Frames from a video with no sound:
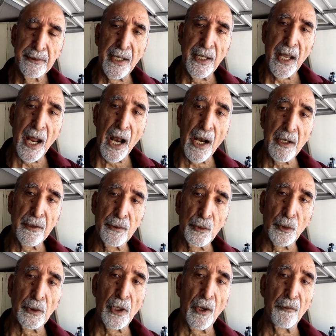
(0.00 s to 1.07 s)
they had
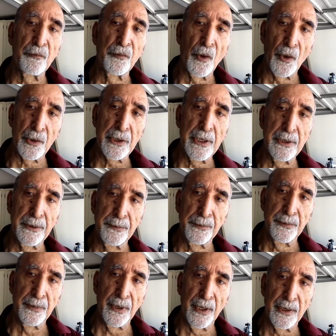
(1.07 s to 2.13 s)
total of 40
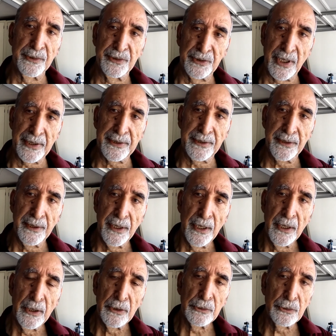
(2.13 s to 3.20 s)
sticks.
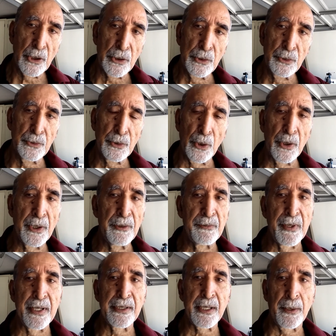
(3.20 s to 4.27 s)
So you only
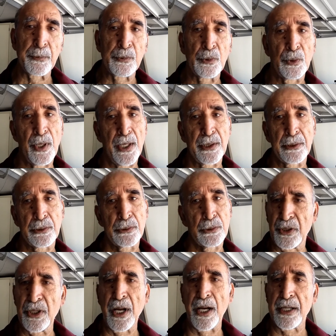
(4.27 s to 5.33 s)
went up to like
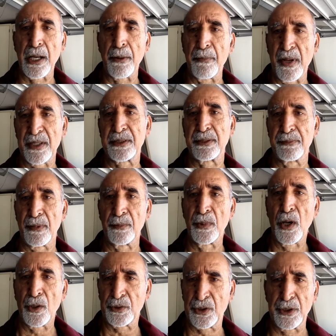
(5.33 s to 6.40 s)
300 maximum
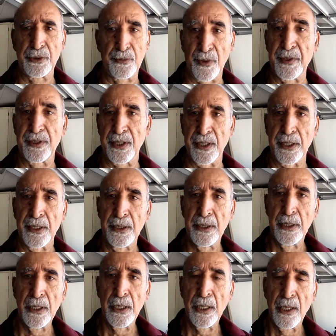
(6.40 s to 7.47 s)
or 320,
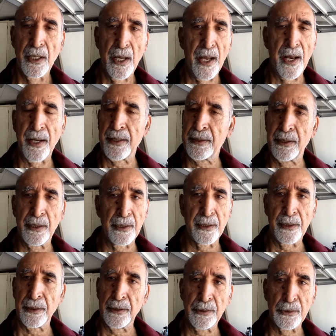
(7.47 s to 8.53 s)
and
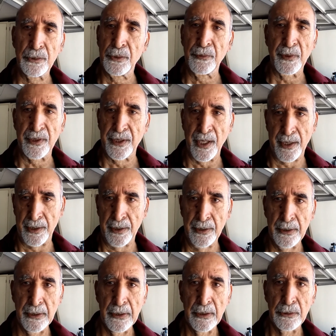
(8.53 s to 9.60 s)
you were done.
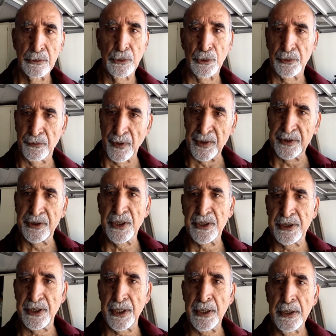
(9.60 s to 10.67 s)
So
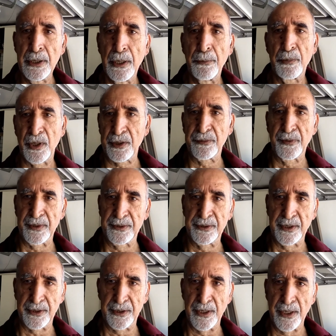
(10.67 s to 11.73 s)
160 plus
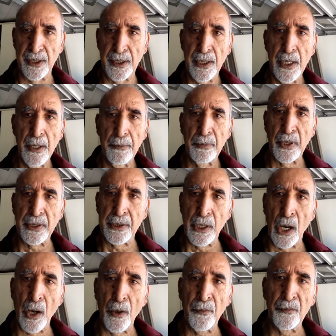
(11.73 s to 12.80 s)
160. But
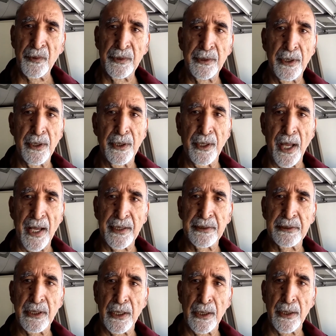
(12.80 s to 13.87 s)
now with the
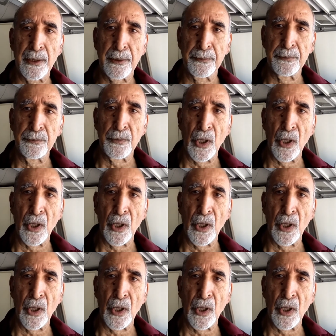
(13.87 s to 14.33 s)
extra